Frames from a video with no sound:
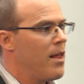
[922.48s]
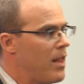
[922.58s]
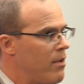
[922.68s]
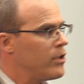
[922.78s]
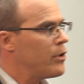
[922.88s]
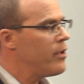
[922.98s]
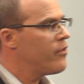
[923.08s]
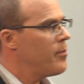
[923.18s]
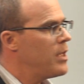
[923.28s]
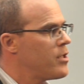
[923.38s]
they've learned
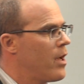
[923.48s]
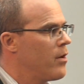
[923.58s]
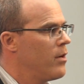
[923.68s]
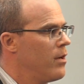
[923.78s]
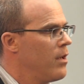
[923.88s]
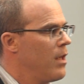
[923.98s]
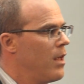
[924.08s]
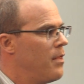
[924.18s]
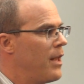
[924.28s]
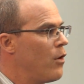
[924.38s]
from each other,
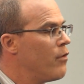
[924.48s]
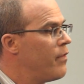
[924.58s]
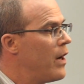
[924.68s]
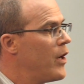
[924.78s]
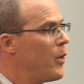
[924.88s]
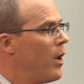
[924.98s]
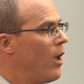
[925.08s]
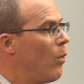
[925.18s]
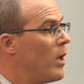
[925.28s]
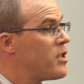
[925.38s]
they know very
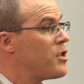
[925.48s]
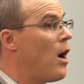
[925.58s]
well what's